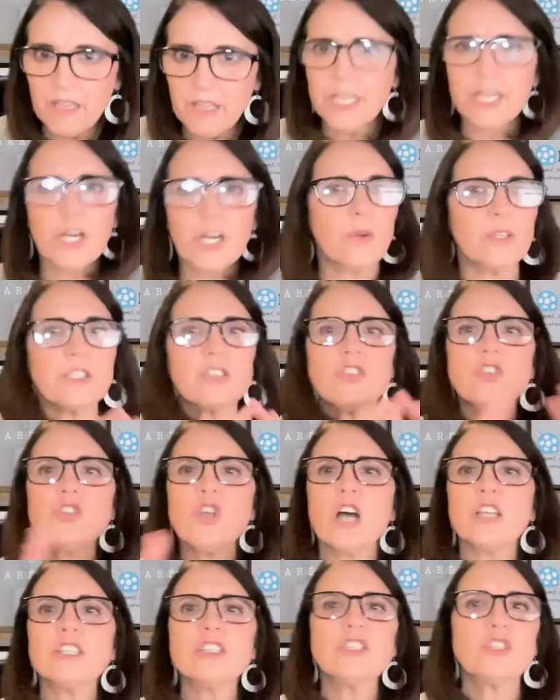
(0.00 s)
It's
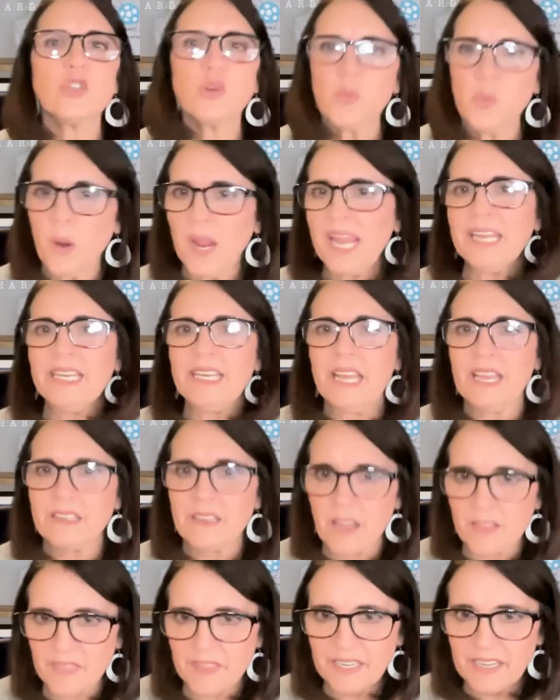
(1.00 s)
just your weight and
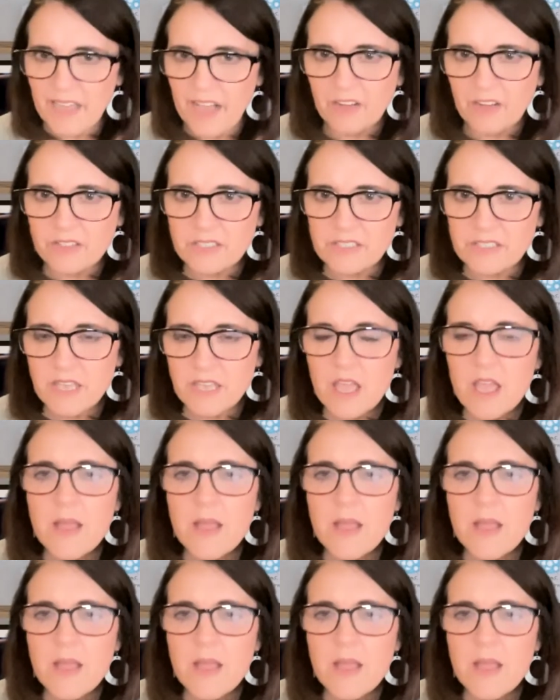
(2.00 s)
nothing else.